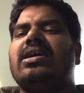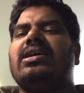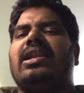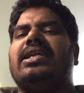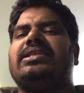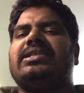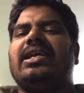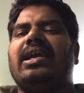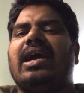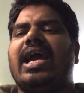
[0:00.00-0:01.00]
Let us
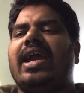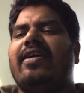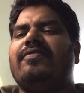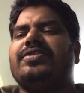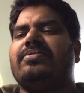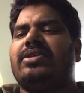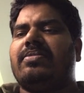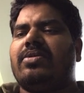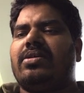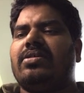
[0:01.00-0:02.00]
say I have some
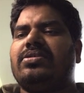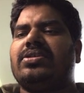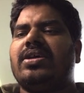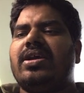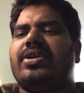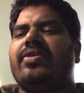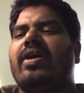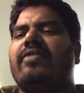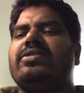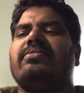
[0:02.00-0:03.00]
tomatoes, you
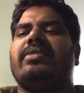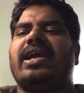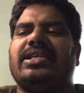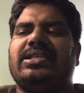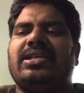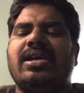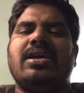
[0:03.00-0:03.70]
have some rice.